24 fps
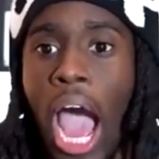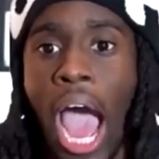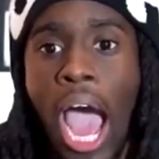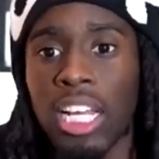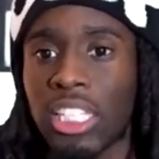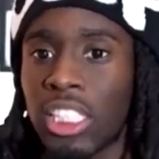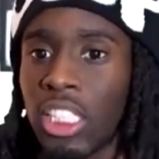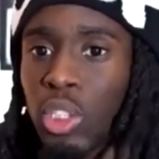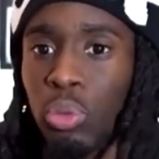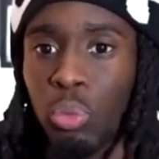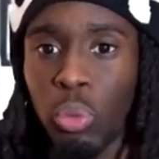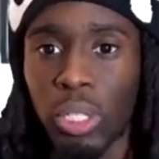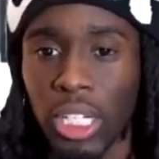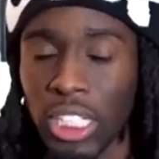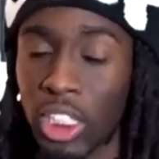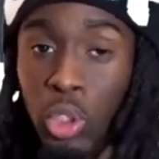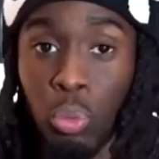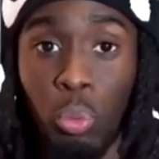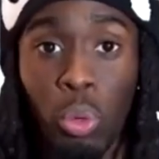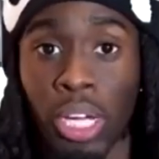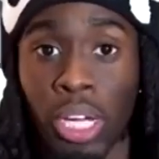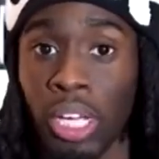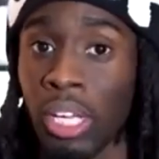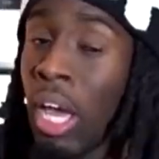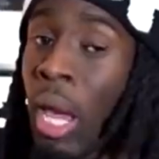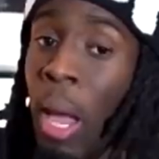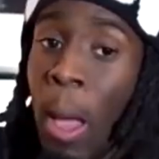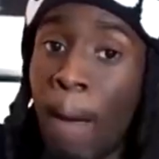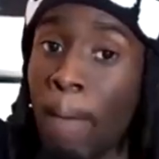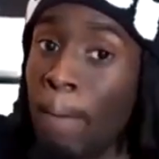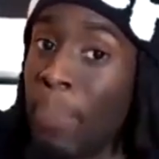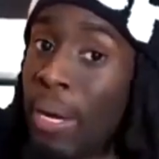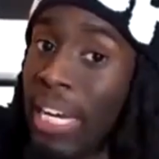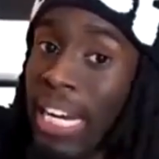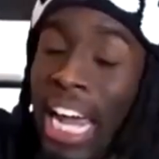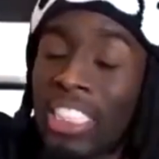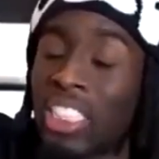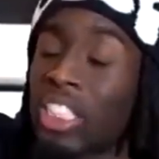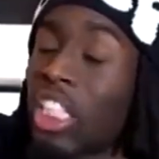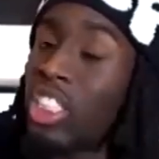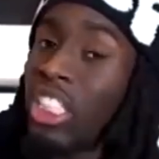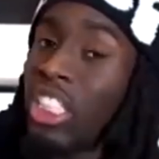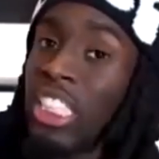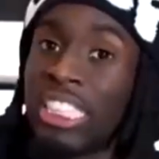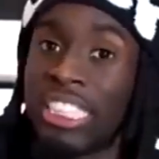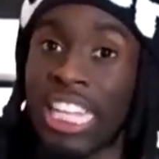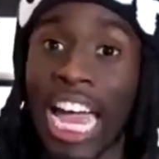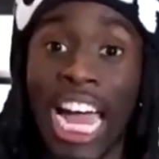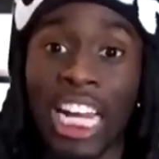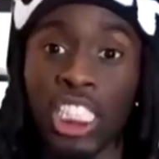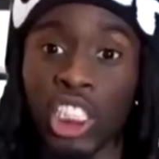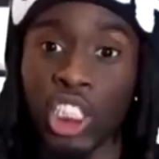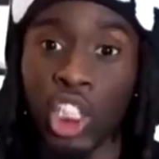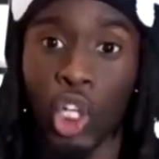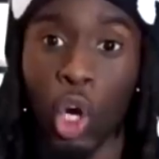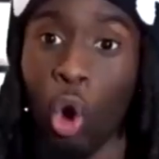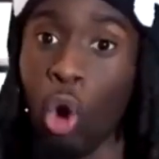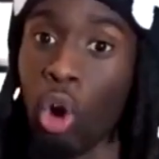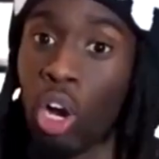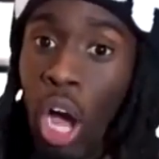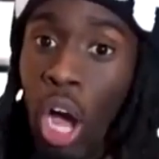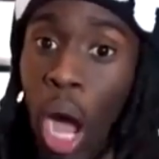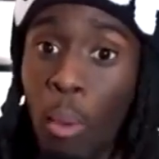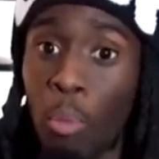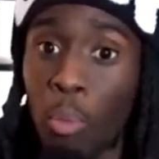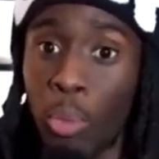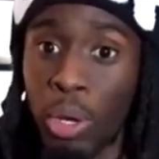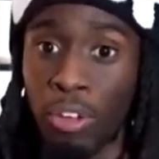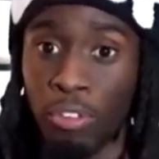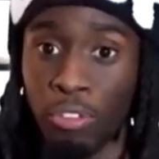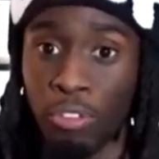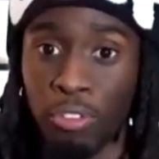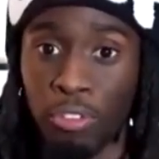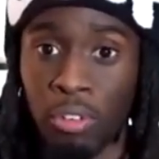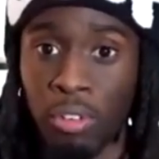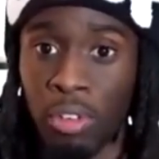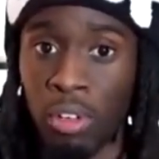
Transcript: This is what being at such a stature gonna come with.